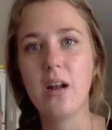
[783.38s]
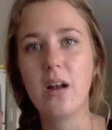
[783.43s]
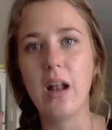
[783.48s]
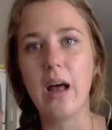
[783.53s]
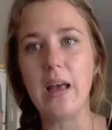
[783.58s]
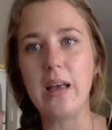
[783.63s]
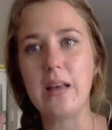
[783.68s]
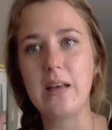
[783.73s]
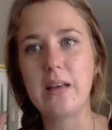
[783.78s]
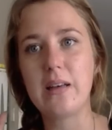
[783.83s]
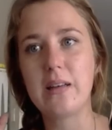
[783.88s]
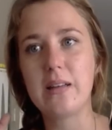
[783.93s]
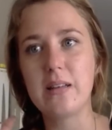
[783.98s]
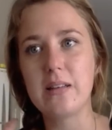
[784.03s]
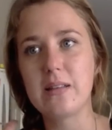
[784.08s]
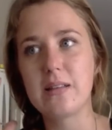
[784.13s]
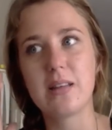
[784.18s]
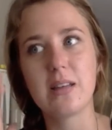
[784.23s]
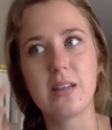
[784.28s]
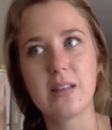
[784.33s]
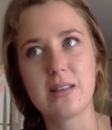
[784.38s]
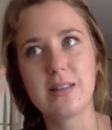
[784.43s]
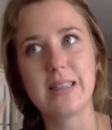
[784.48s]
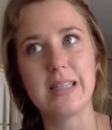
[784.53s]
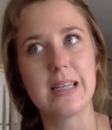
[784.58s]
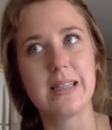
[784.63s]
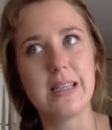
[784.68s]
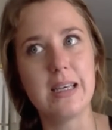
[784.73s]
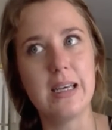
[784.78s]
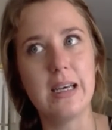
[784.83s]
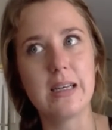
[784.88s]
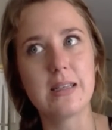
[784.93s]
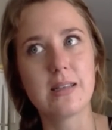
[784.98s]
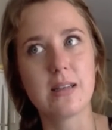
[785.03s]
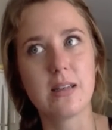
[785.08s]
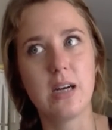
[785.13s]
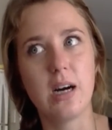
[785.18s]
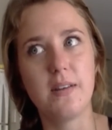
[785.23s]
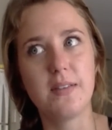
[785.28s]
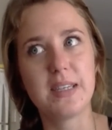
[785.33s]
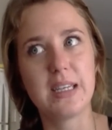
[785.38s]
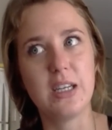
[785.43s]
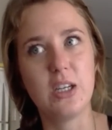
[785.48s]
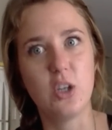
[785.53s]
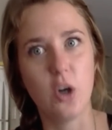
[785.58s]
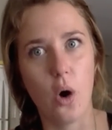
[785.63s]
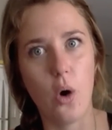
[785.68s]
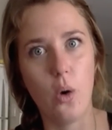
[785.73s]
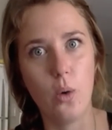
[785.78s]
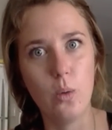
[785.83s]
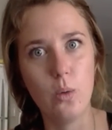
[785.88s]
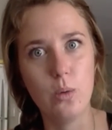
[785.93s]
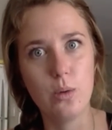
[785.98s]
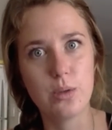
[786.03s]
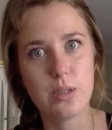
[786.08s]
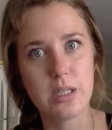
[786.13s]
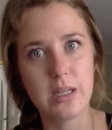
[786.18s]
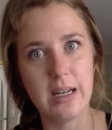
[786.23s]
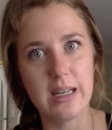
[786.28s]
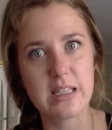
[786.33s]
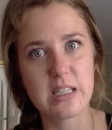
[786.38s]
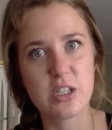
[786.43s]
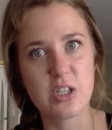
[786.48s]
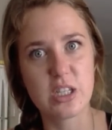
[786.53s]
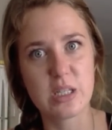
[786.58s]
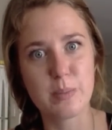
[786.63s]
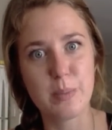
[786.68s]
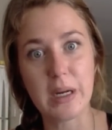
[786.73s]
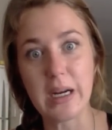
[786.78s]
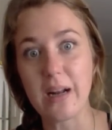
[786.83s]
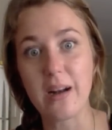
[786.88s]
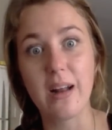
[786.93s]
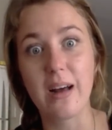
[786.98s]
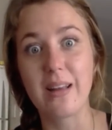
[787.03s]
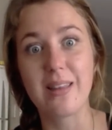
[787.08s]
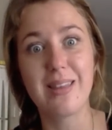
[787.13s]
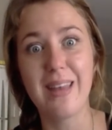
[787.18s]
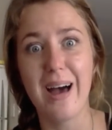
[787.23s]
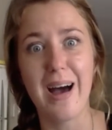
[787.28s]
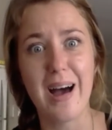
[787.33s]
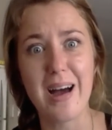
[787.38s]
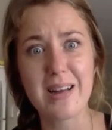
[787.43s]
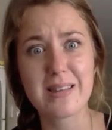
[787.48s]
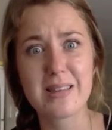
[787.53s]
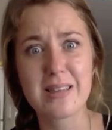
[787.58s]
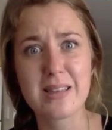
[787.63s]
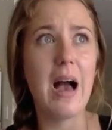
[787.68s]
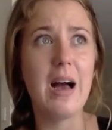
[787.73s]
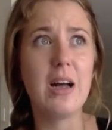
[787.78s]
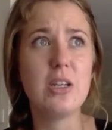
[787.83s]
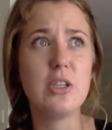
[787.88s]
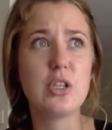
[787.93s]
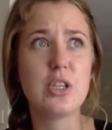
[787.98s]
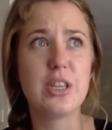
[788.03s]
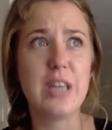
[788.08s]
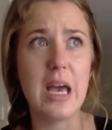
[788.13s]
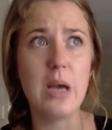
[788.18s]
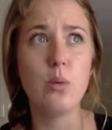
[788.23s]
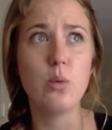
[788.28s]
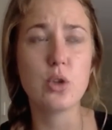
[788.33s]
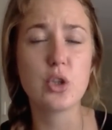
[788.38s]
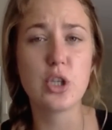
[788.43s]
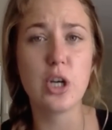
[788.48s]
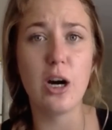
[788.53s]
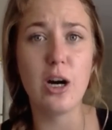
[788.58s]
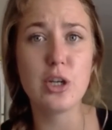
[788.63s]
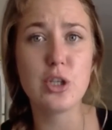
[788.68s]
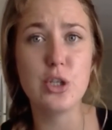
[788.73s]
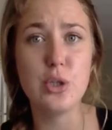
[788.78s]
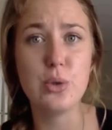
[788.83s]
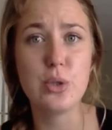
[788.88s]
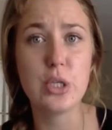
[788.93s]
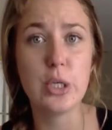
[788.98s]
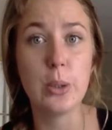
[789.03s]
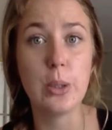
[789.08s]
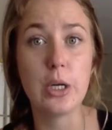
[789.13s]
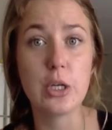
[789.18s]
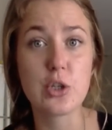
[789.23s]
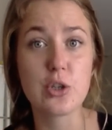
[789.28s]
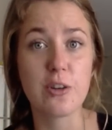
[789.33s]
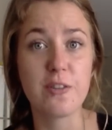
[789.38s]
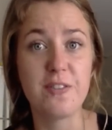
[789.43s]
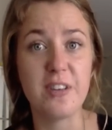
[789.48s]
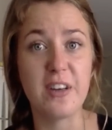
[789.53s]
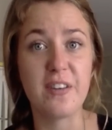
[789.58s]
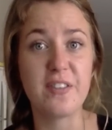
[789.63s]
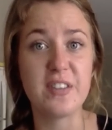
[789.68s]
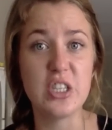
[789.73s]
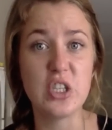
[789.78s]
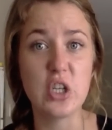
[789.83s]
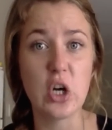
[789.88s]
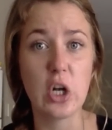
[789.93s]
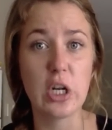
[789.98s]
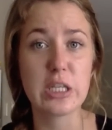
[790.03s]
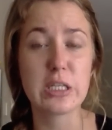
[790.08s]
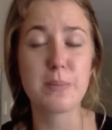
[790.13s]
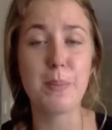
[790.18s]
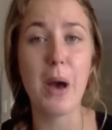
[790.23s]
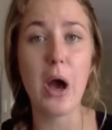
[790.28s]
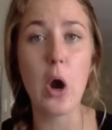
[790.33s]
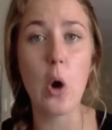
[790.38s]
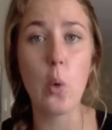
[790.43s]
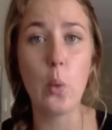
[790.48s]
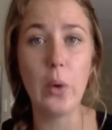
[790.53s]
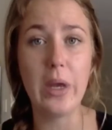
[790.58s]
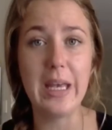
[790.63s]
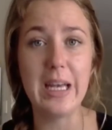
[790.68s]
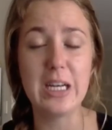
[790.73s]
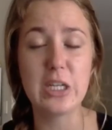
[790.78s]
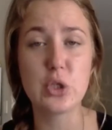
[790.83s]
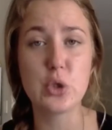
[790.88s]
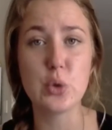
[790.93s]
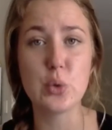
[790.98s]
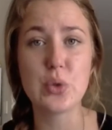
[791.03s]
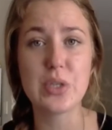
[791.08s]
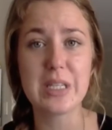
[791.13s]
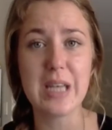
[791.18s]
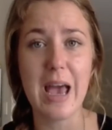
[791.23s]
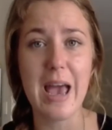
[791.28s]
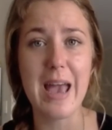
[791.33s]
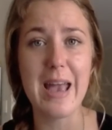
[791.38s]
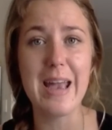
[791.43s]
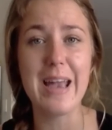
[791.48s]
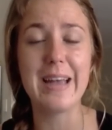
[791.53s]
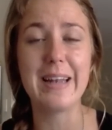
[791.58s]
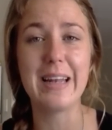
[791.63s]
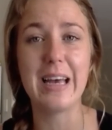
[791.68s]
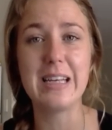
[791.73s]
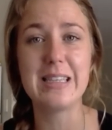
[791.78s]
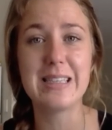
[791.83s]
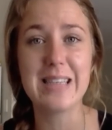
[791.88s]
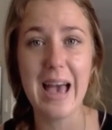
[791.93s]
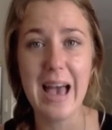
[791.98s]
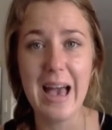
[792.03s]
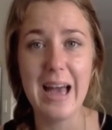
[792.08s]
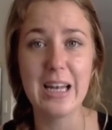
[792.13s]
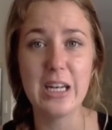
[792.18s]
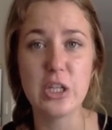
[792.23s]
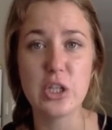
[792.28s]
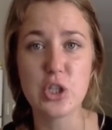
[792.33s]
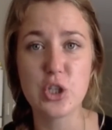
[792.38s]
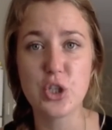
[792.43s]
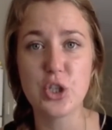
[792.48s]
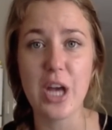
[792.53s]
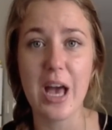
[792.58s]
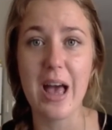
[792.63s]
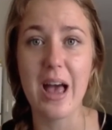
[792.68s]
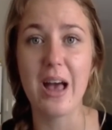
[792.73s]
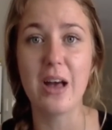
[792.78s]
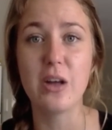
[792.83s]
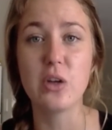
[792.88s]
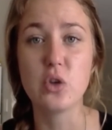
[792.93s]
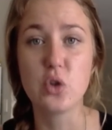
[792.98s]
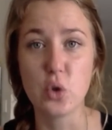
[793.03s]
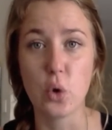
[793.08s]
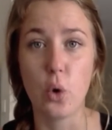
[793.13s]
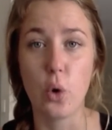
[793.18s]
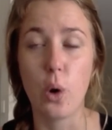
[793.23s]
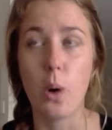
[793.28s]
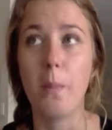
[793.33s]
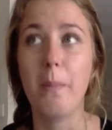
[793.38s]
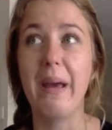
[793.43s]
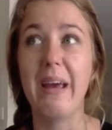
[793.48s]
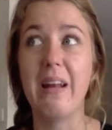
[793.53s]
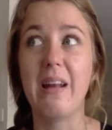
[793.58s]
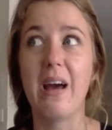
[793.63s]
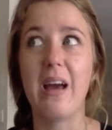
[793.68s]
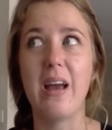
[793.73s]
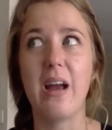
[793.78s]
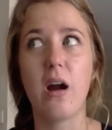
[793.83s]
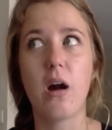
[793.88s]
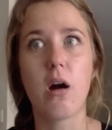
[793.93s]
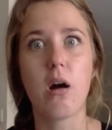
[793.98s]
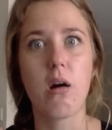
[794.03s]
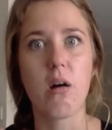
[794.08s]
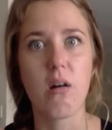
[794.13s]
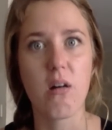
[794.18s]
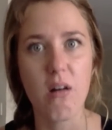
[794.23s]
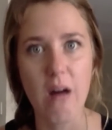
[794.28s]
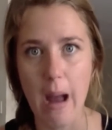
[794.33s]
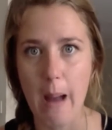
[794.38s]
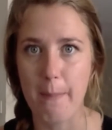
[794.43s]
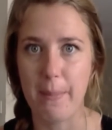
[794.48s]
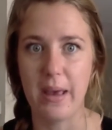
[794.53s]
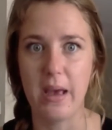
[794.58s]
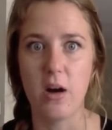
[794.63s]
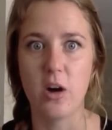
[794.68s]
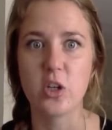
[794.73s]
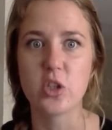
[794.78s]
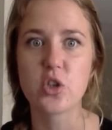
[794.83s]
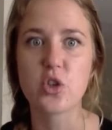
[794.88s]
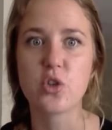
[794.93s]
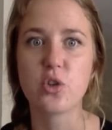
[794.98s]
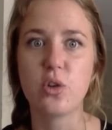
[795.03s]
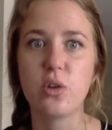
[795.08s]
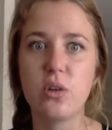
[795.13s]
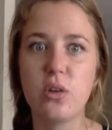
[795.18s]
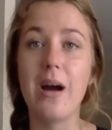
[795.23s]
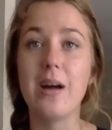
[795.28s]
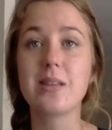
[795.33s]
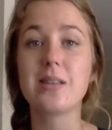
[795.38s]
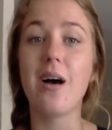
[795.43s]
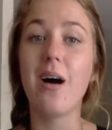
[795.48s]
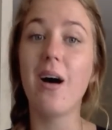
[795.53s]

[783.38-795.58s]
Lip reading: Like, the city isn't covered in gold, let's just put it like that. And they will charge you $250 per week to stay in a 10-share dorm in a crappy hostel. Whereas